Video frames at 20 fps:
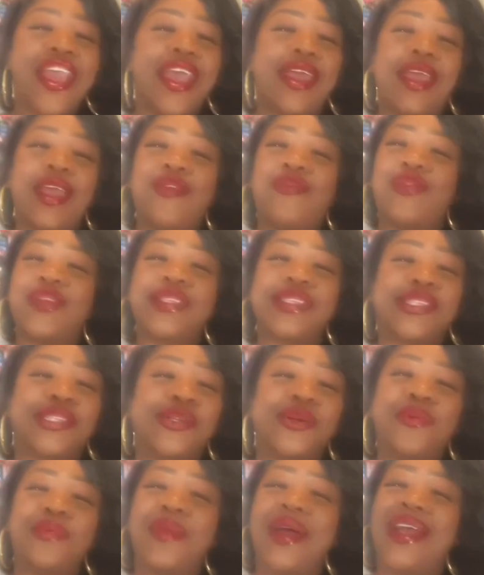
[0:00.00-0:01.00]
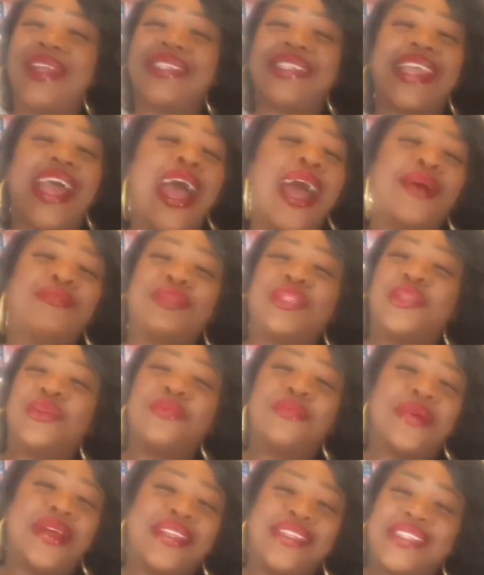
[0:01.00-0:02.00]
If it's too much, I'm too
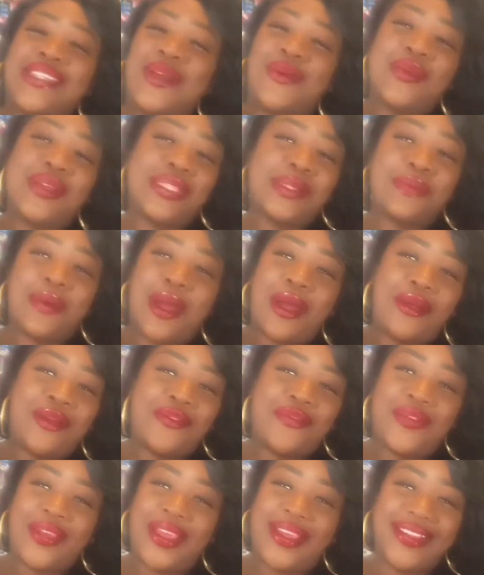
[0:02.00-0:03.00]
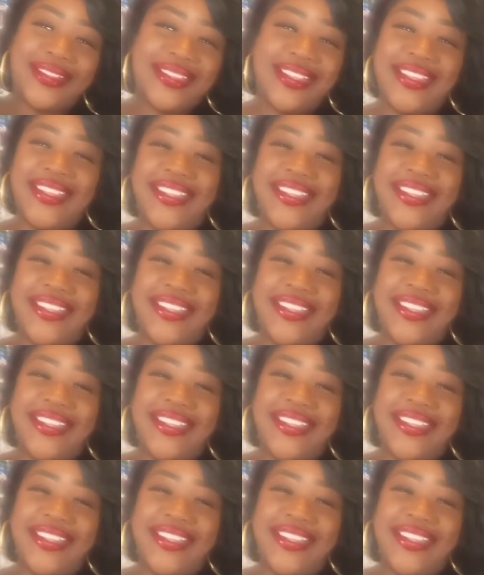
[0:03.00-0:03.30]
much, so it's perfect.